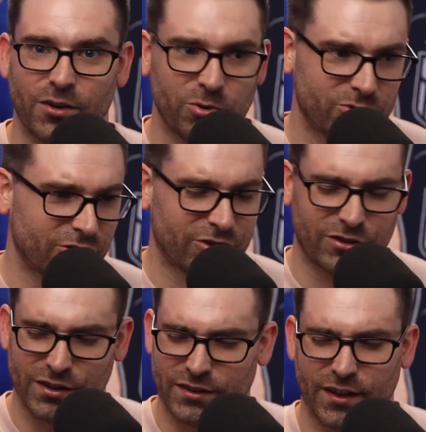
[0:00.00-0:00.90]

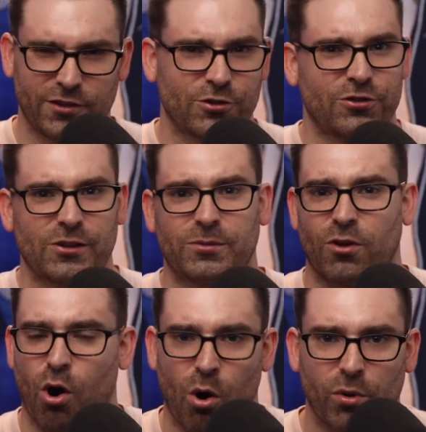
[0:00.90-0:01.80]
DK just seems to
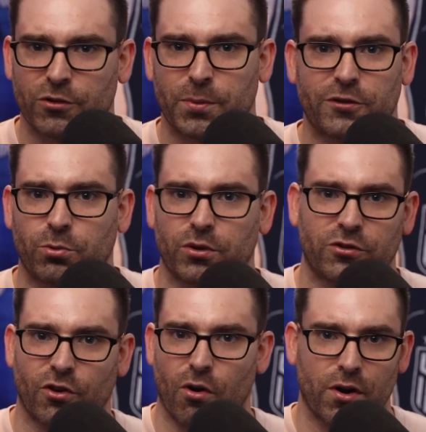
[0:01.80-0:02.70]
always be
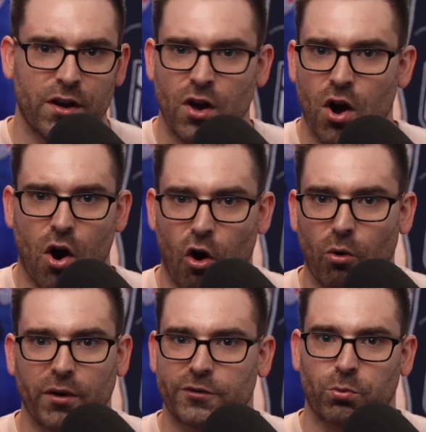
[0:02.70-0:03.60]
switched on,
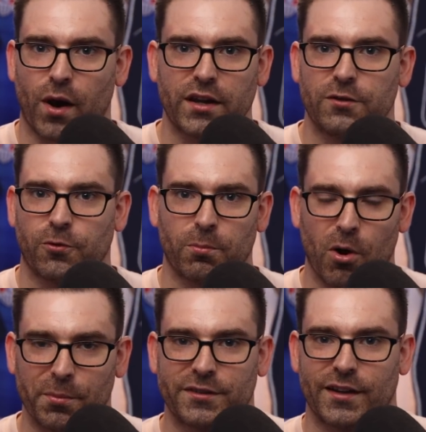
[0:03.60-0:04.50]
always ready for
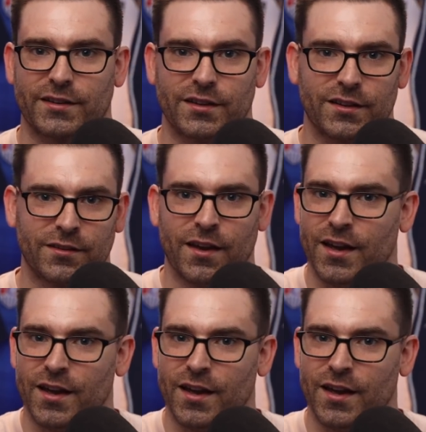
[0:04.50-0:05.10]
moments like this.